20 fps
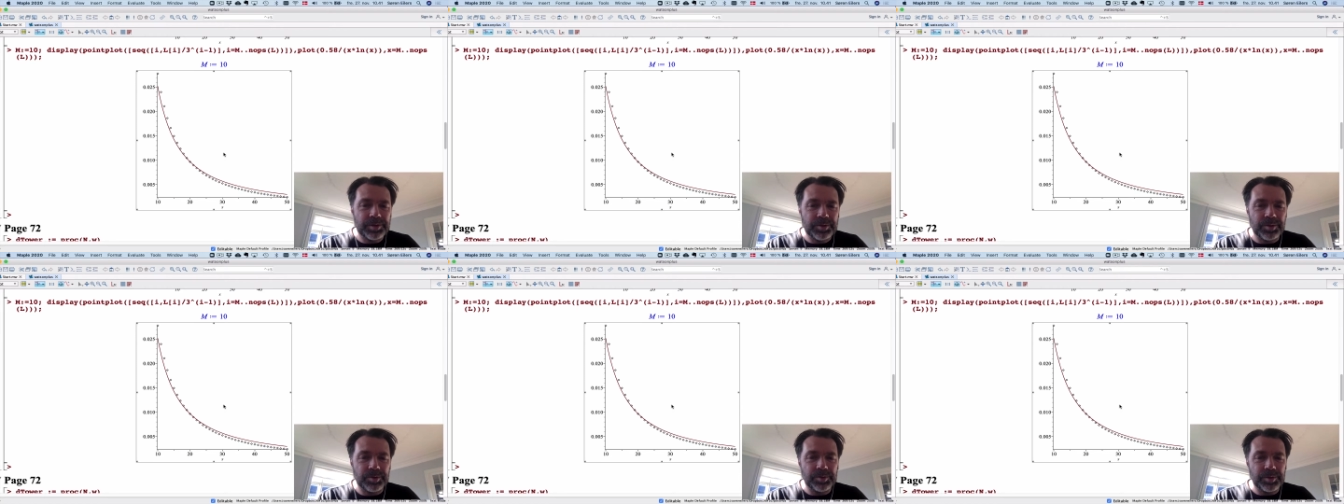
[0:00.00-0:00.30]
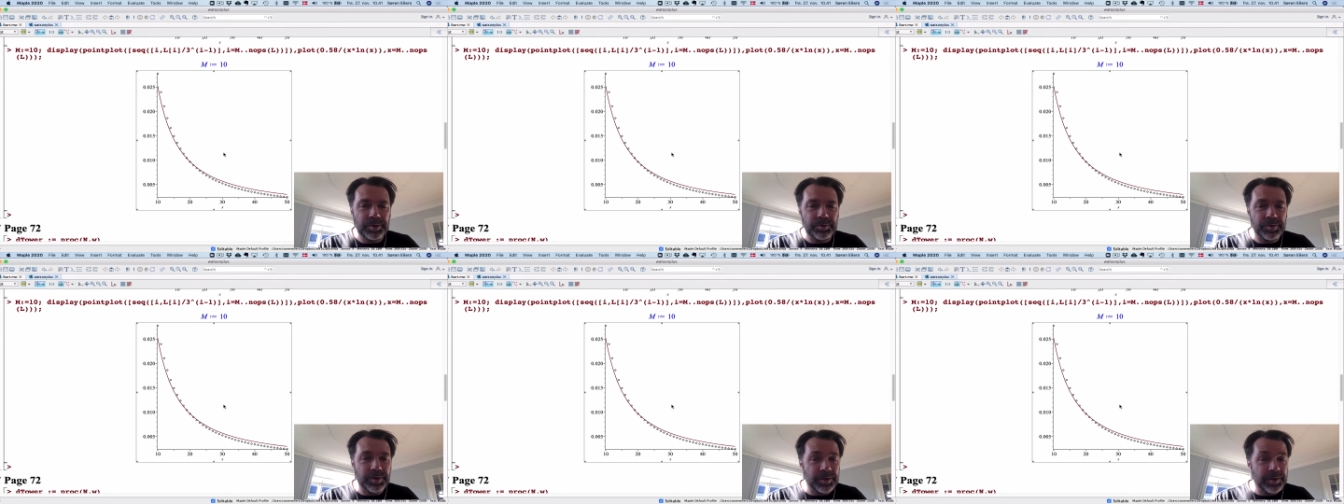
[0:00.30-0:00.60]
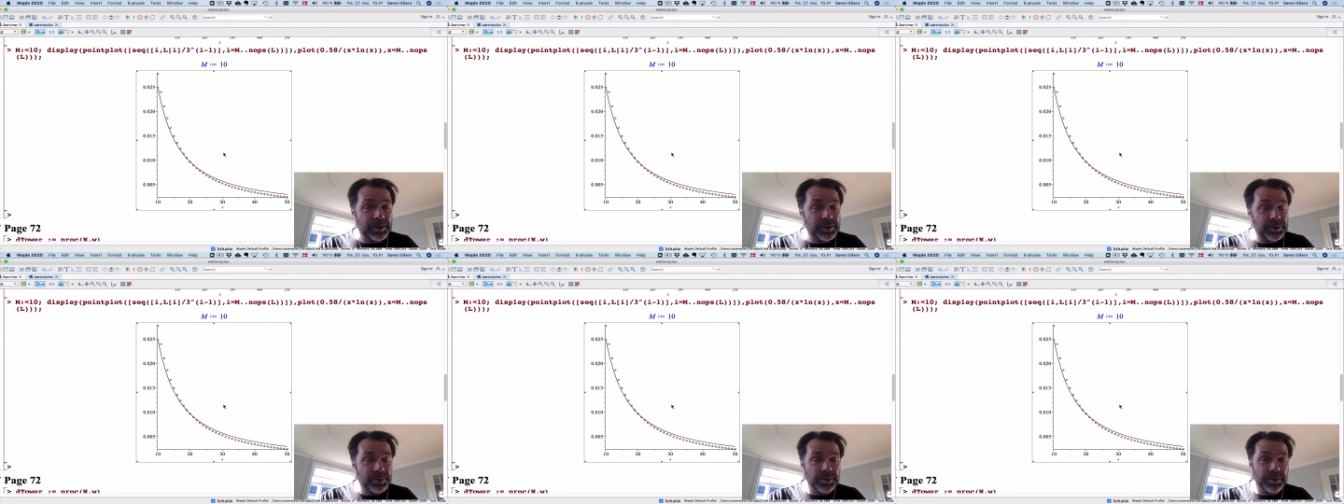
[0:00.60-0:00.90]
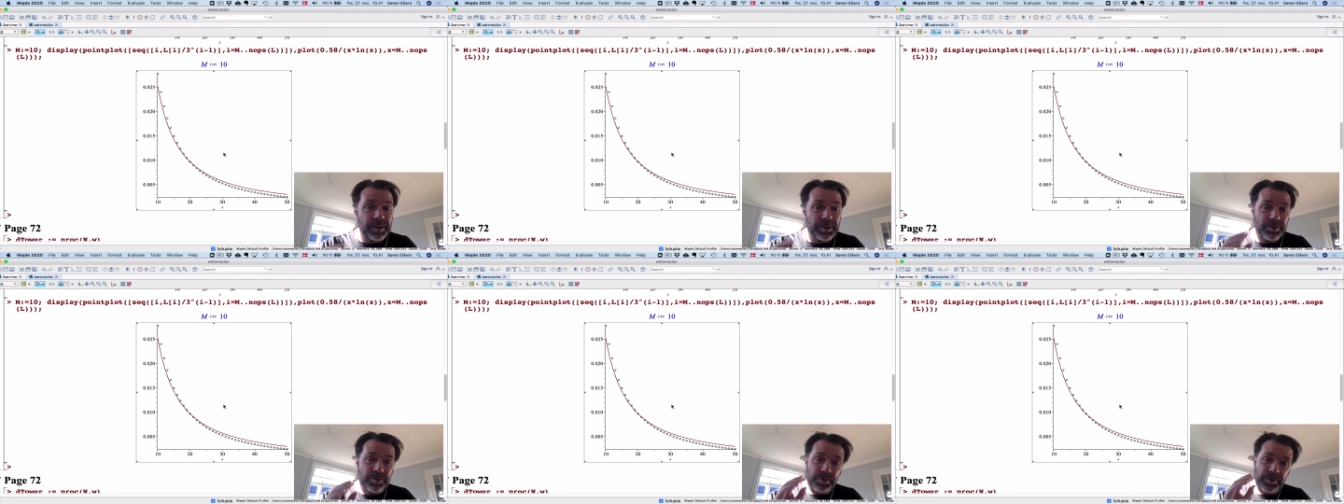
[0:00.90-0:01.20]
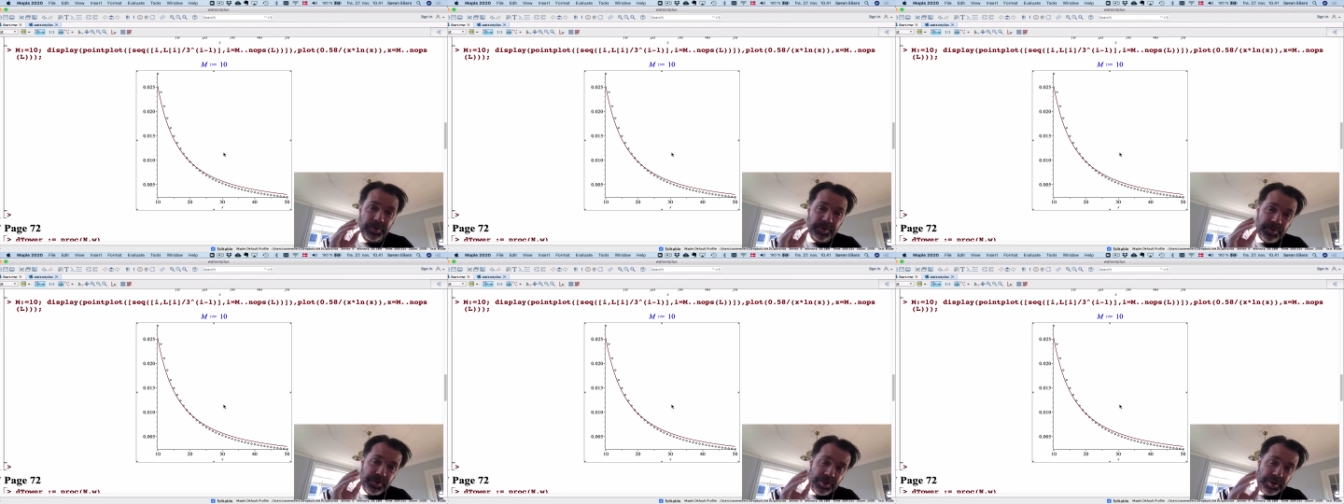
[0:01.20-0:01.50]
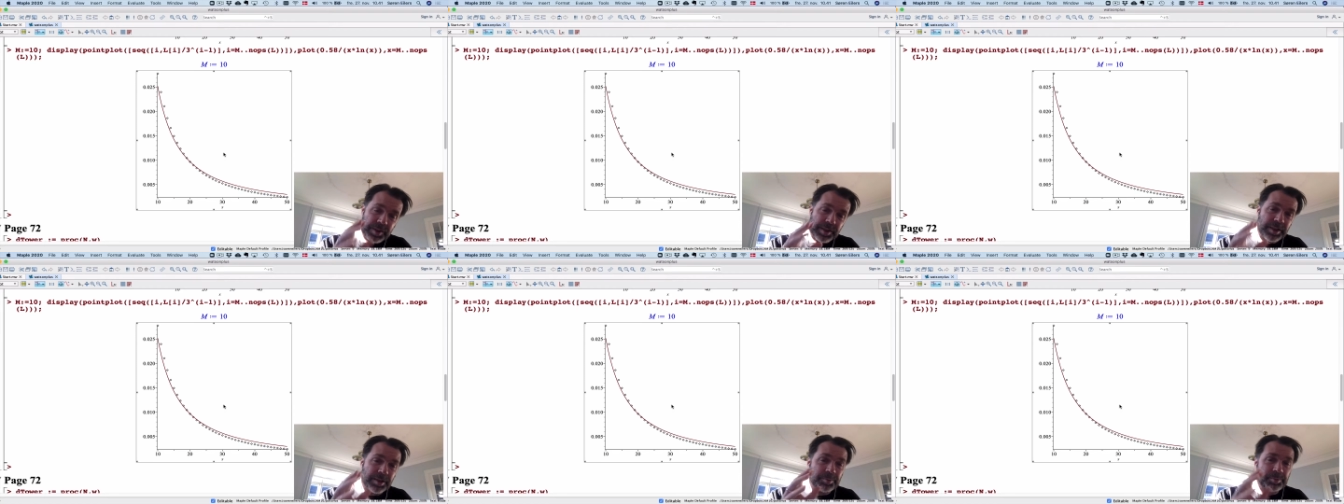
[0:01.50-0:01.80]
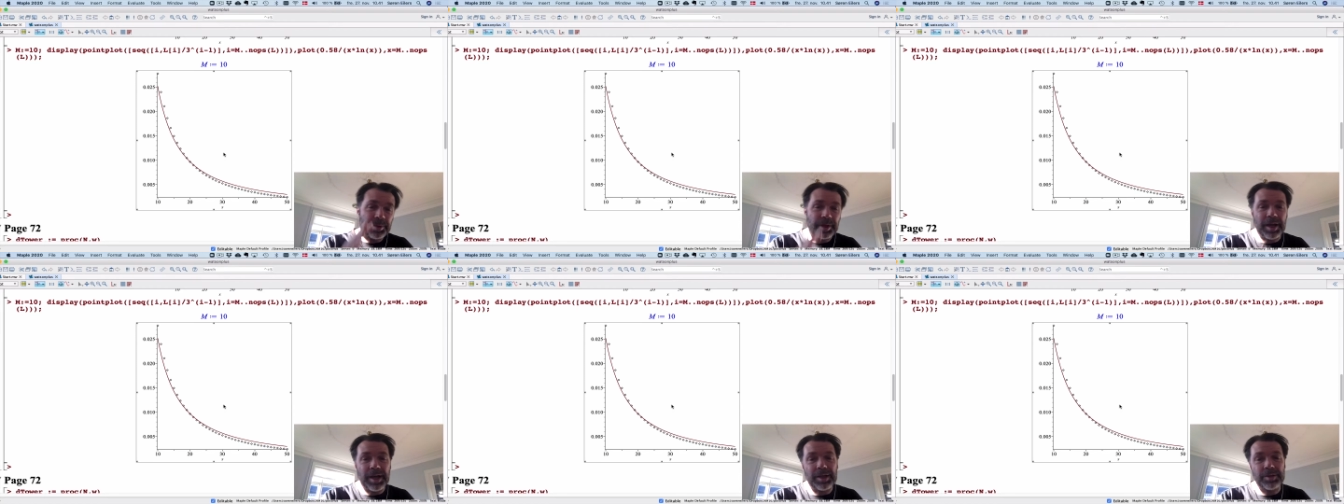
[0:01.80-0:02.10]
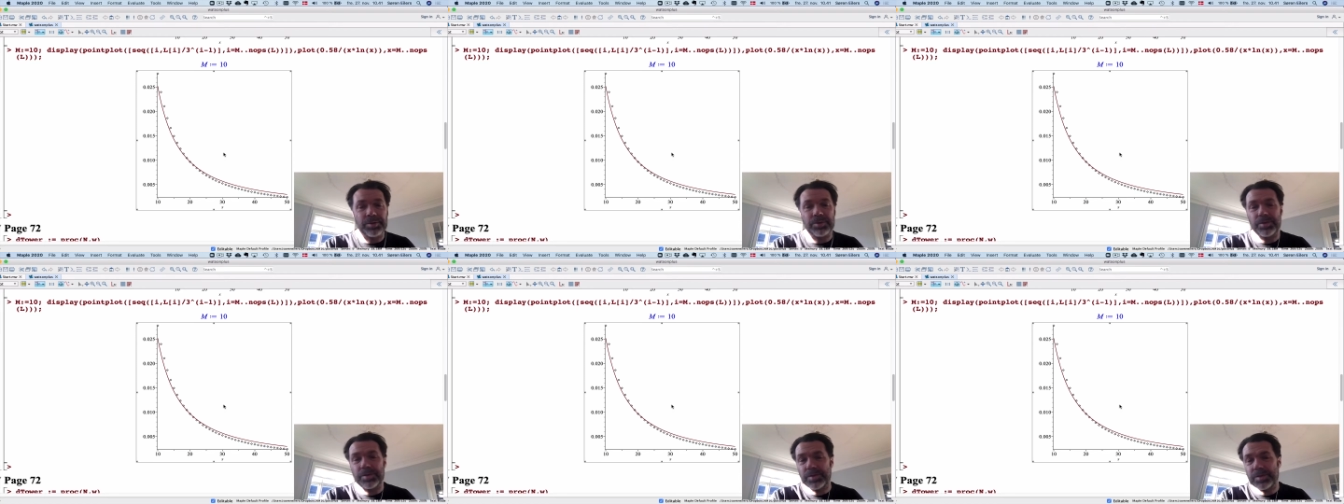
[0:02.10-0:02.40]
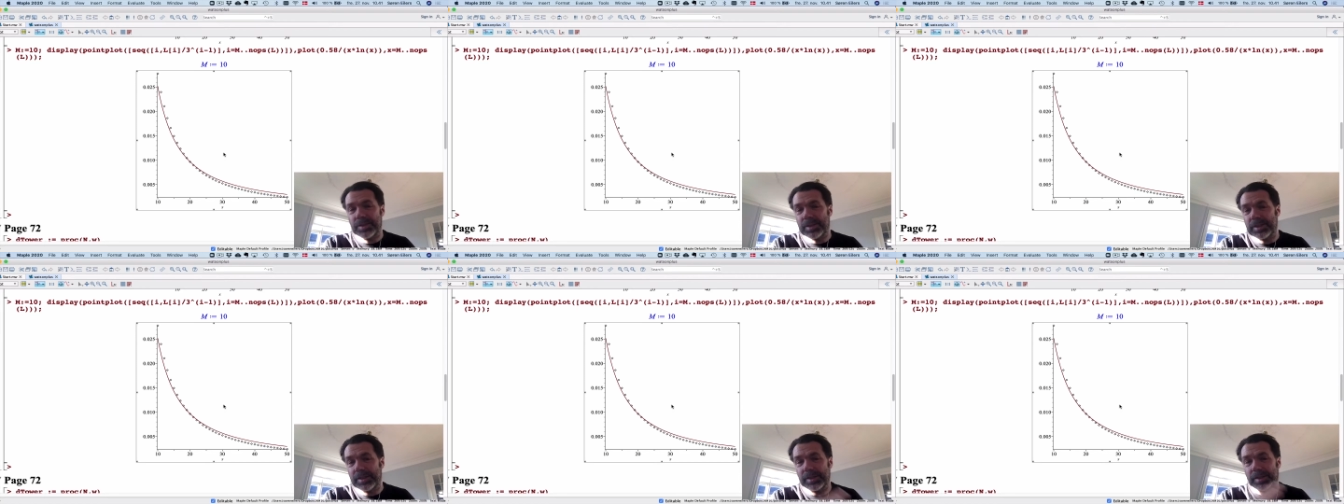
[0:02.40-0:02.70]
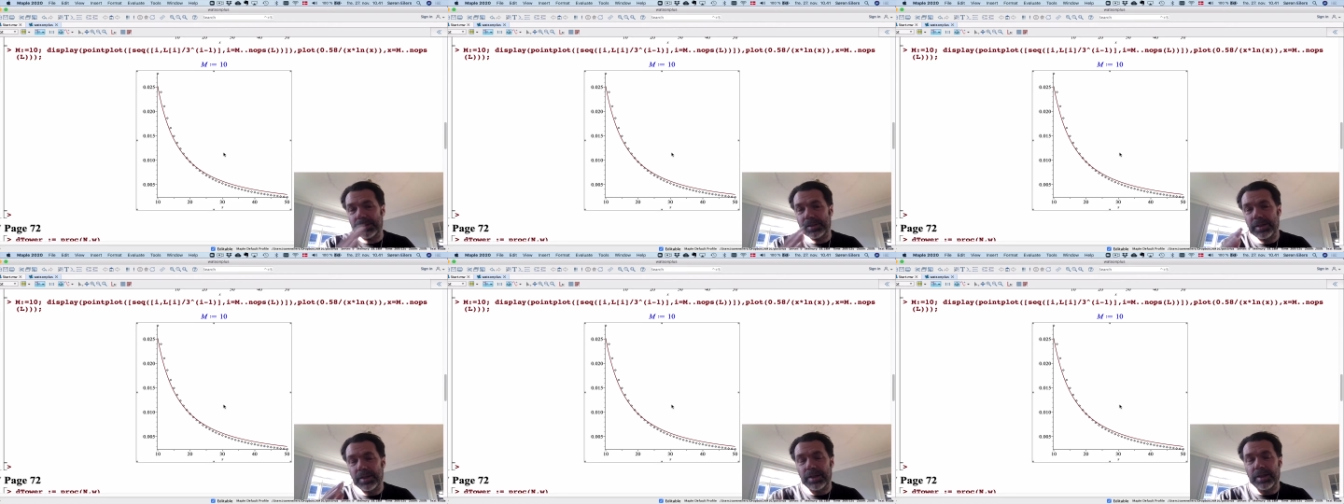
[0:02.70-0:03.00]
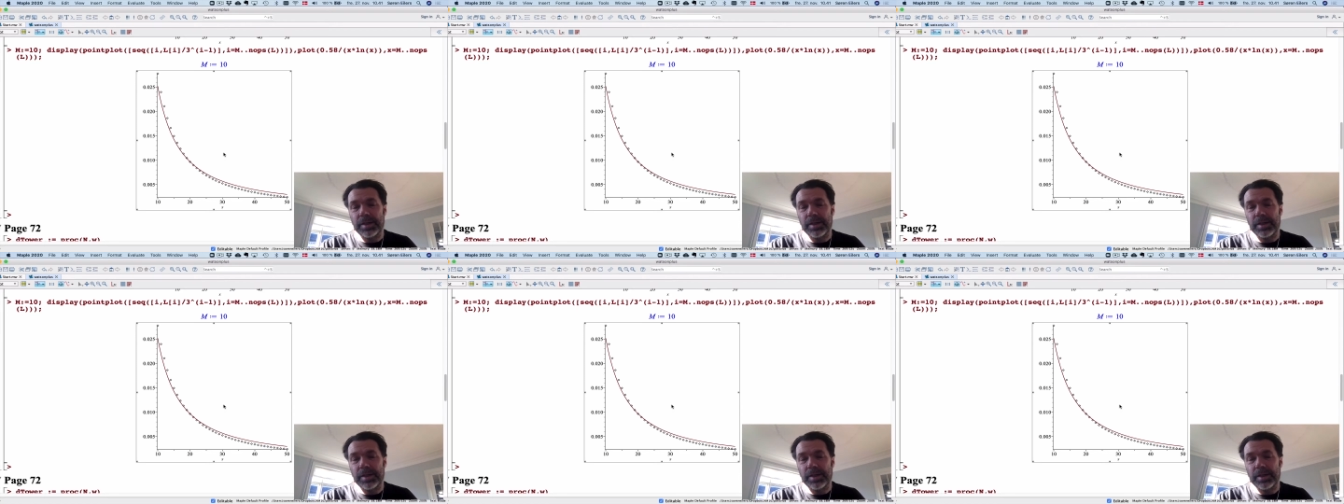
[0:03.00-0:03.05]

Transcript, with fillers: so we're very good at sort of seeing patterns, seeing